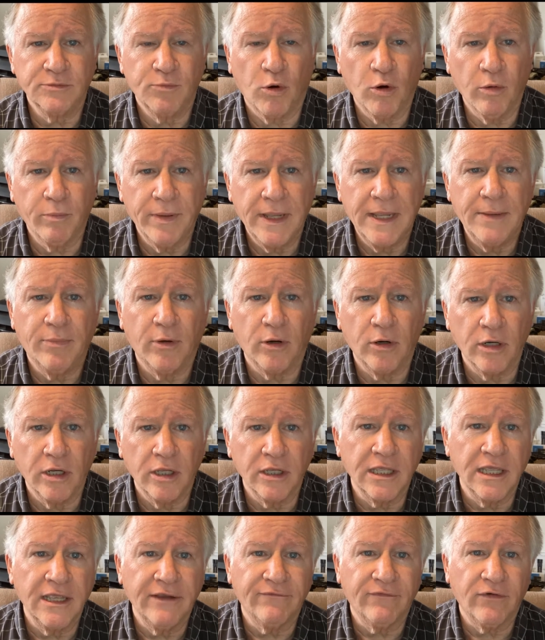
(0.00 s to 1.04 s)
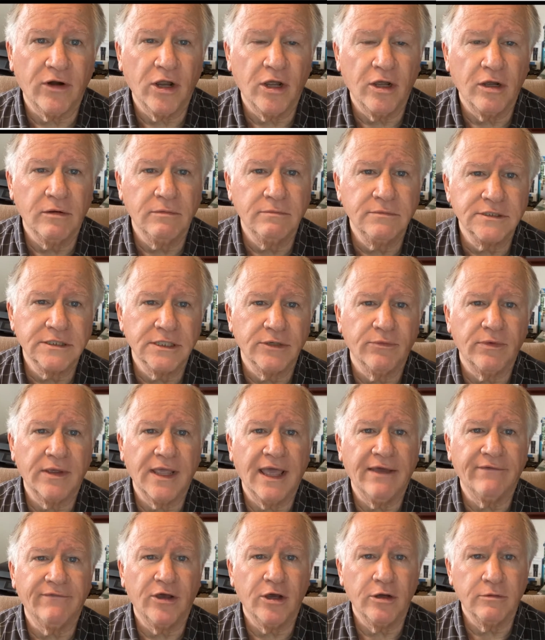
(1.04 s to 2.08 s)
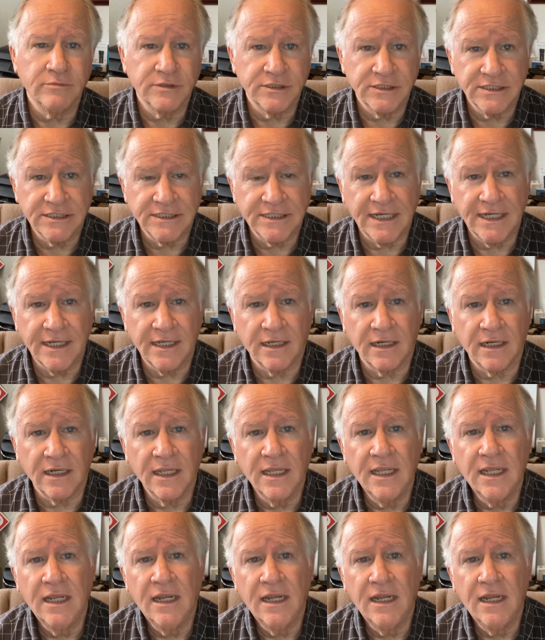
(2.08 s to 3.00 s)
more people looking for homes than we have homes to sell.